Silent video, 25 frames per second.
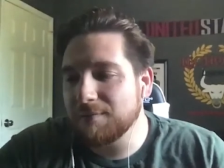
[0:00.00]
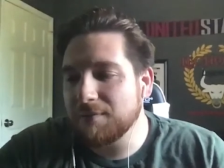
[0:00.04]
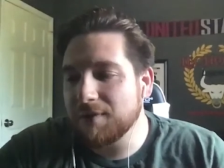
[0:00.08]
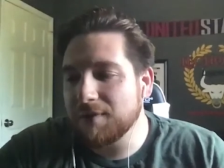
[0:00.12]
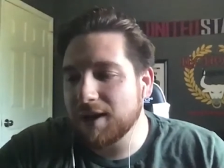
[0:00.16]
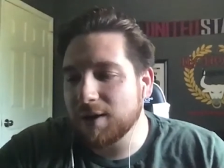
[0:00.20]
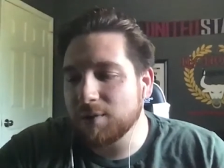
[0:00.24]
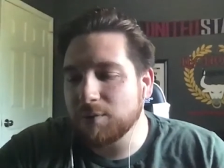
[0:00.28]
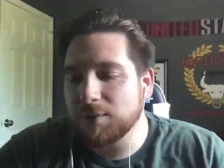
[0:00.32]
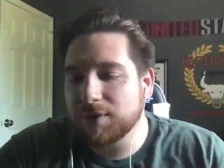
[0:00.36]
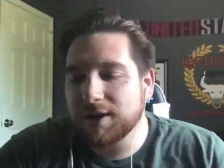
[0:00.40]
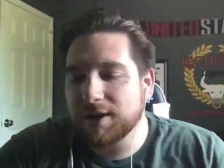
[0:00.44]

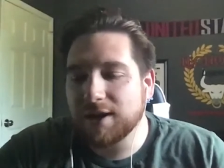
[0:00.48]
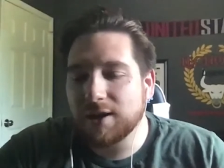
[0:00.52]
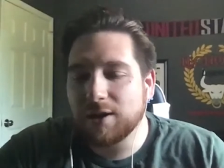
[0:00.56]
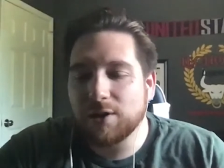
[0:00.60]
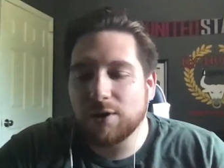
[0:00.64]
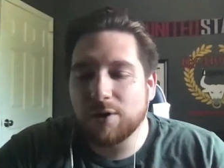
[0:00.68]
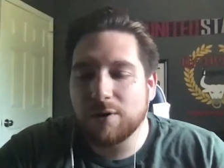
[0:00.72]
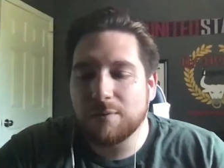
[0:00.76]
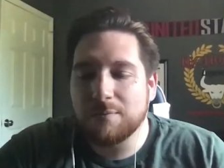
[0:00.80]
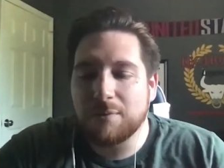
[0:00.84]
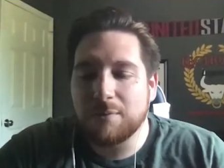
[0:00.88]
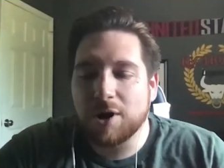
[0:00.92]
and we did a
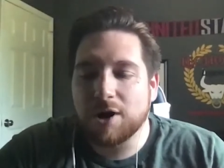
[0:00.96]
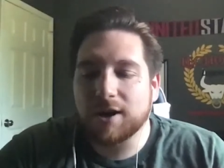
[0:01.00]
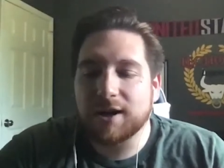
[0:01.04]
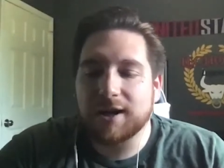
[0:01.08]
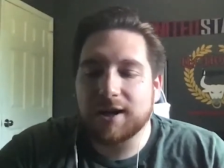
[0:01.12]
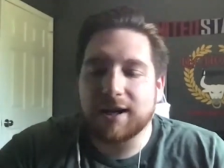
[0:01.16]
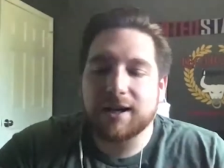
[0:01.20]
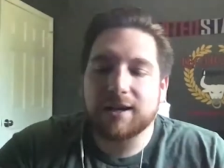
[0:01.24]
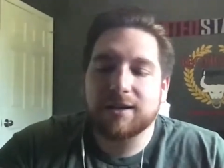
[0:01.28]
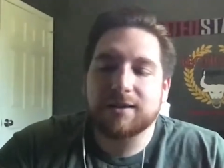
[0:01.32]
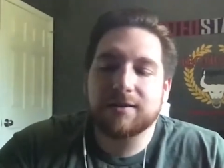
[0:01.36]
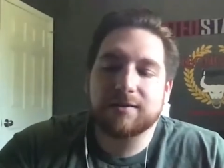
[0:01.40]
little
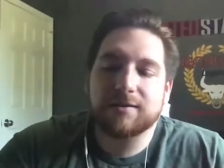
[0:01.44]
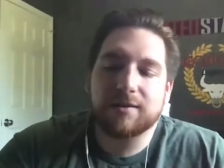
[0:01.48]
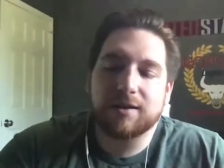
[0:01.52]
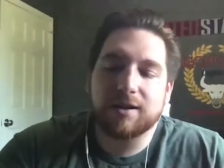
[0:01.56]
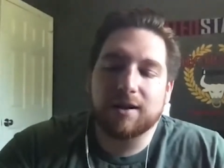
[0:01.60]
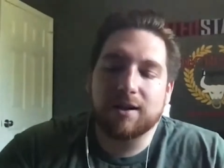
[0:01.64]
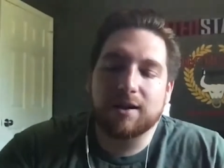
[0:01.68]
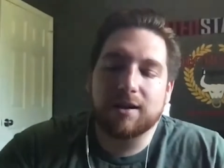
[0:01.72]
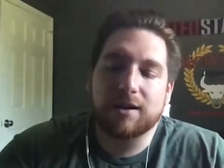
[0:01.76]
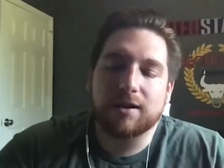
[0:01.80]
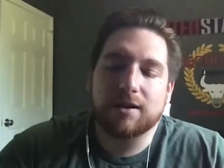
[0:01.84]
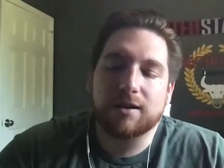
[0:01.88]
market
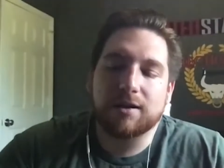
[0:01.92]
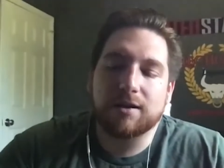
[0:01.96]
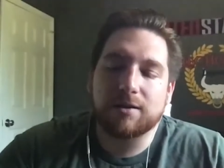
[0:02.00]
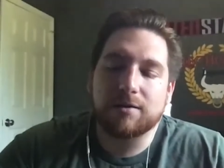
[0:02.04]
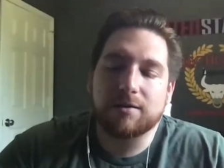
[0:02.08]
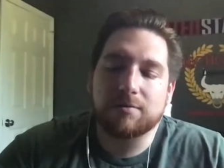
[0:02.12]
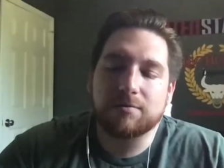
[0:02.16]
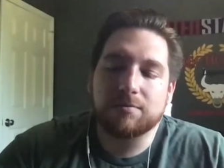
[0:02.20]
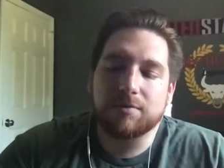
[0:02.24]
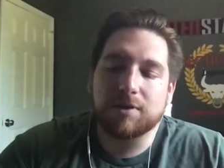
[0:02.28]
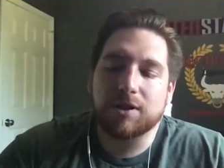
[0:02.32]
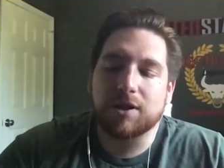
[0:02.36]
uh,
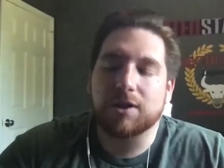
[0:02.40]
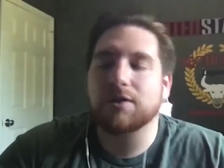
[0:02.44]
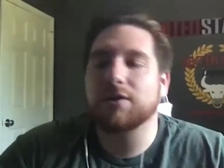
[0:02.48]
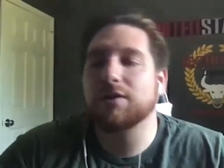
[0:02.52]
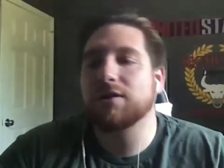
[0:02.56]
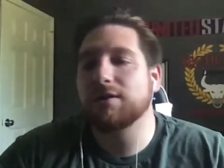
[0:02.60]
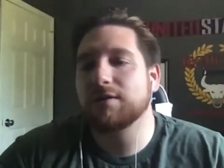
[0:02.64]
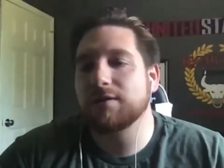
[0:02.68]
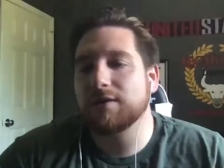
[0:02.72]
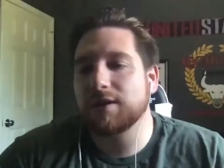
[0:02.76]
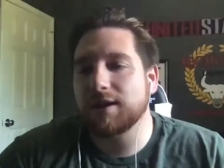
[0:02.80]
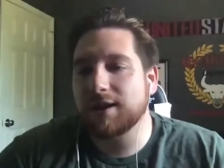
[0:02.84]
here
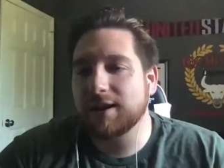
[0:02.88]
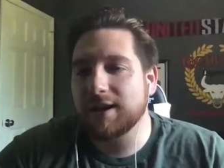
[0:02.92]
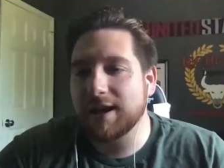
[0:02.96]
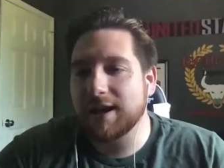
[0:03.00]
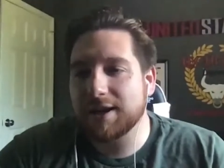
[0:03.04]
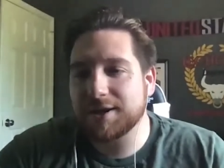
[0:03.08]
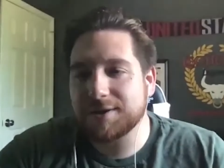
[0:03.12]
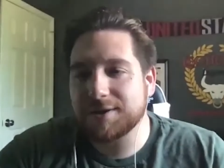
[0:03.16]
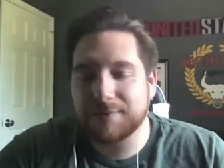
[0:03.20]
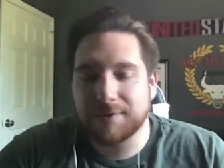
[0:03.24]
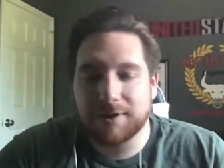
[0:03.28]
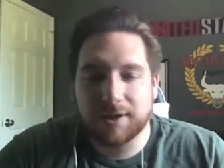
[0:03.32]
in, in
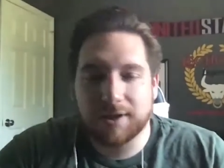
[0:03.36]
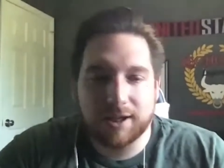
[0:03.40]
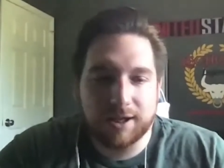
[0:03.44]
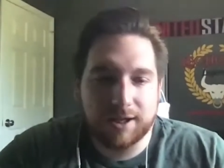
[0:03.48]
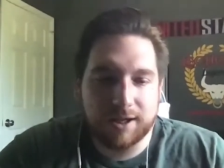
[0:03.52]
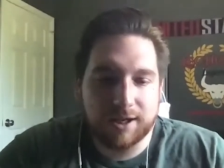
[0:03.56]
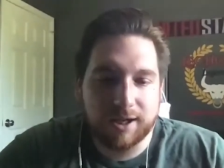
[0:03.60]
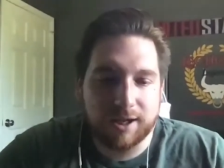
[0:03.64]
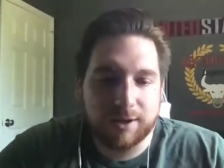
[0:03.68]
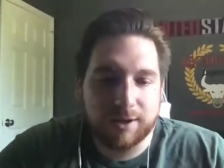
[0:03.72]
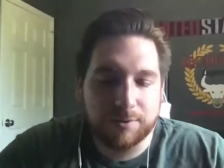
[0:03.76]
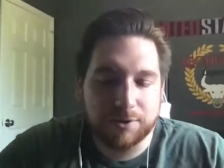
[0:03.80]
Nashville, and,
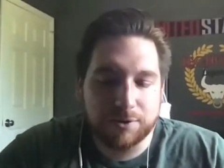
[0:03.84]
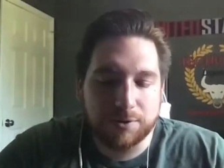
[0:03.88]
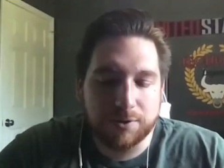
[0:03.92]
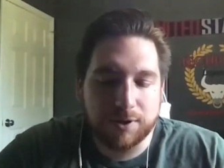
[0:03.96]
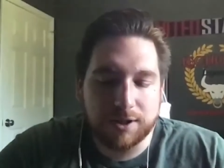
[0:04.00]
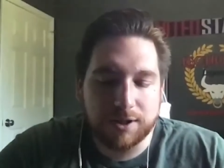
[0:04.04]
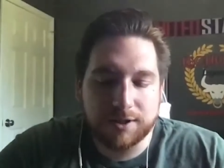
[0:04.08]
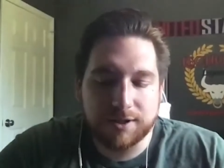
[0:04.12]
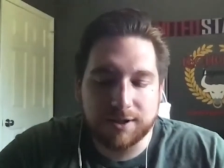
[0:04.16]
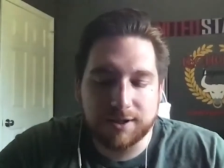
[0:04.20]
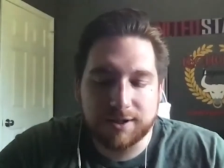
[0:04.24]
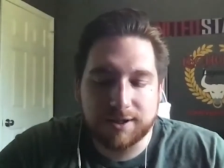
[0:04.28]
and, it was
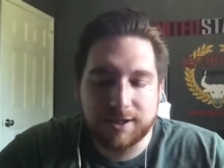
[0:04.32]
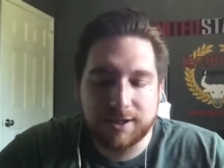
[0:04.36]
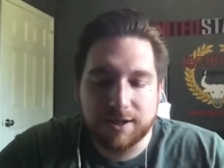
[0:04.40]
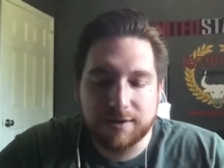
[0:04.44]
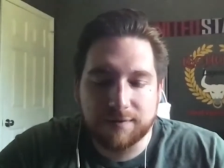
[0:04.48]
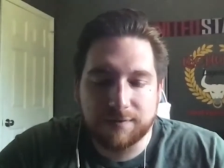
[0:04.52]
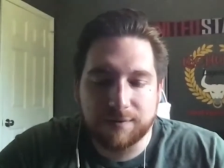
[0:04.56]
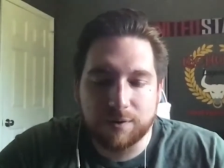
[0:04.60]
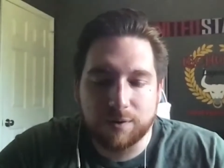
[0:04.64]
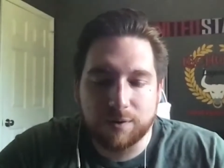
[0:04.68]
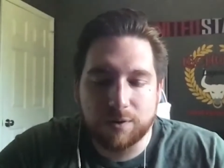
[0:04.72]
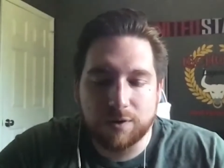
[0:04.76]
really
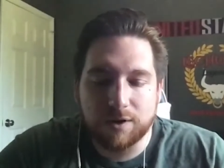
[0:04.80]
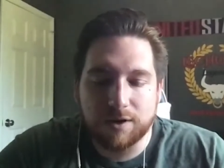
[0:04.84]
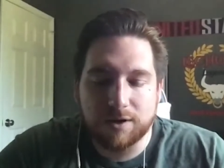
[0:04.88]
successful.